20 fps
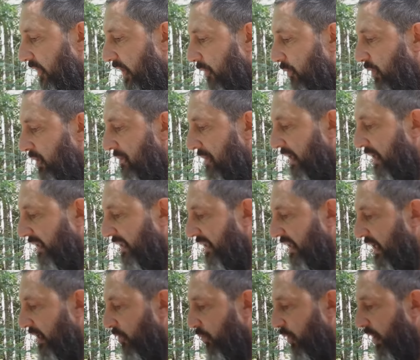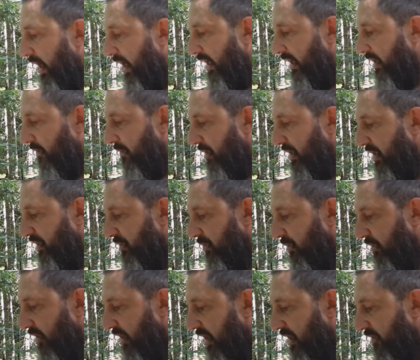That we may lead a quiet and
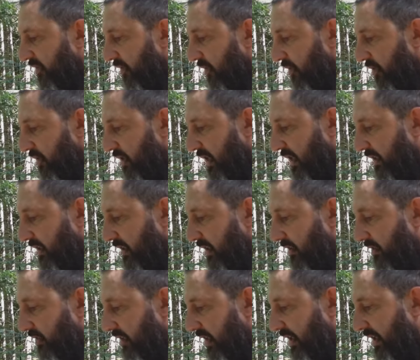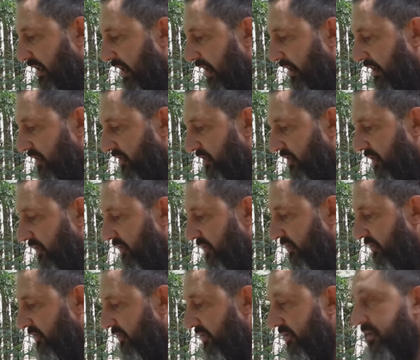peaceable life in all godliness and honesty.
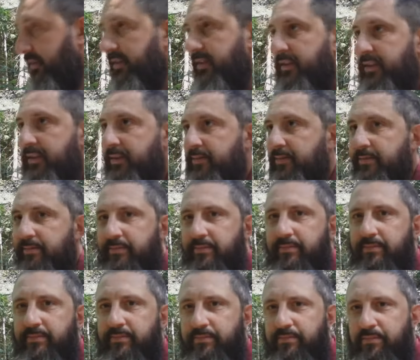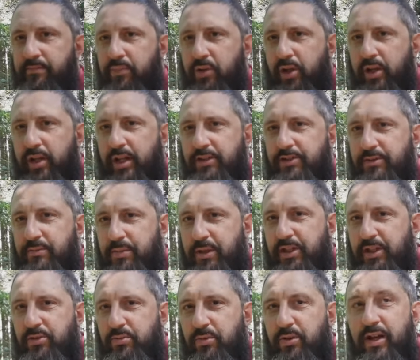Pretty nice and
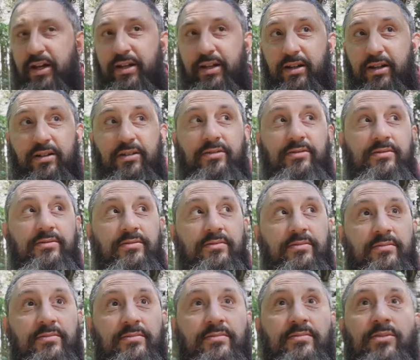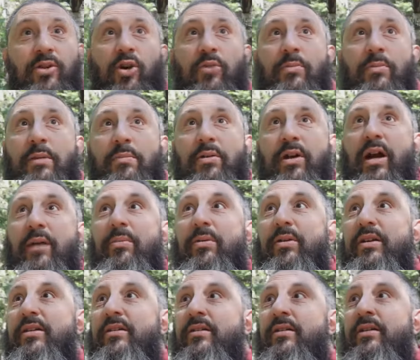peaceable out here on my
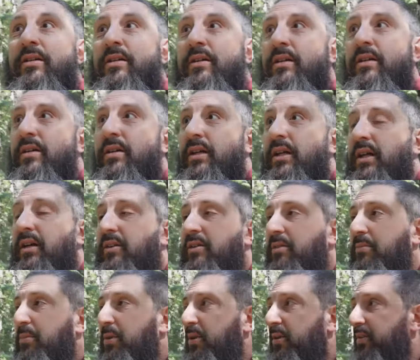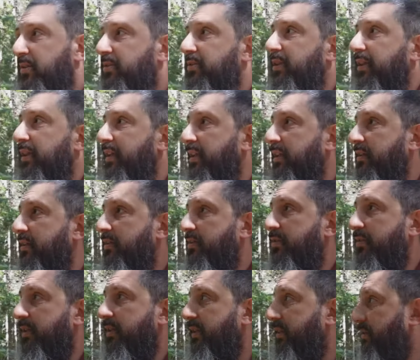property hearing the birds singing in the
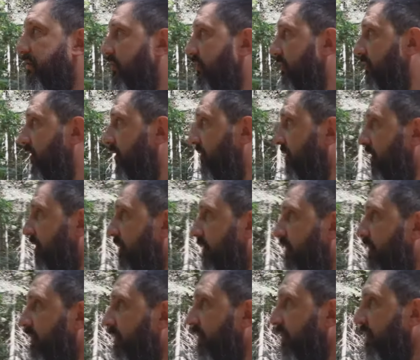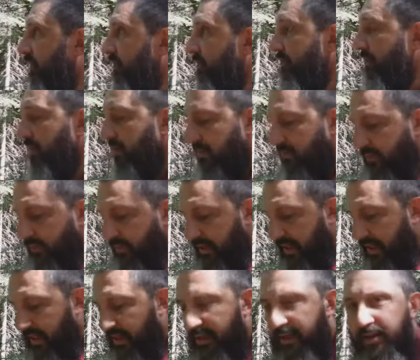trees and beautiful
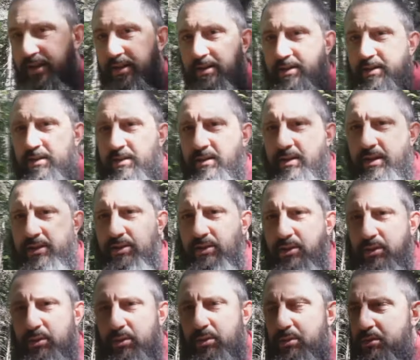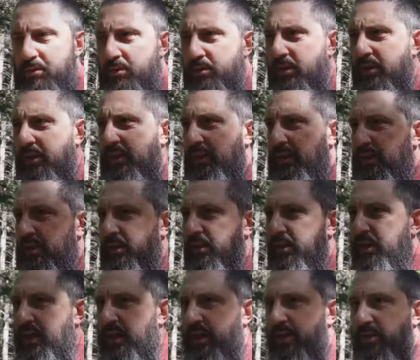day out here. Nice cool
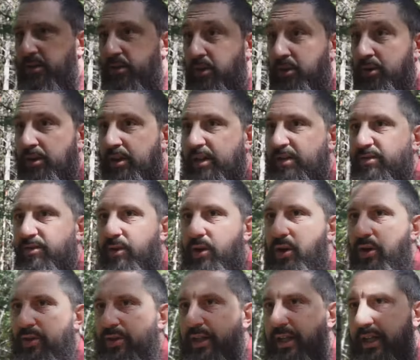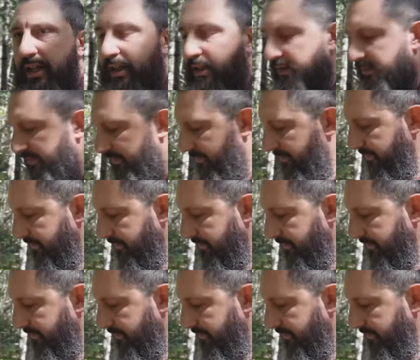uh, early fall day.